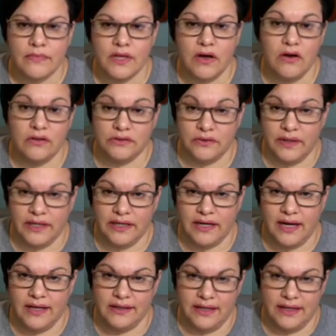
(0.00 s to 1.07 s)
Also, I could
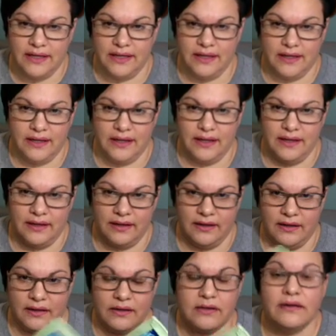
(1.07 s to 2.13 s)
highlight it
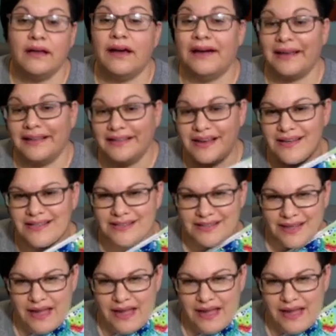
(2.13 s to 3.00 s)
and not get lost.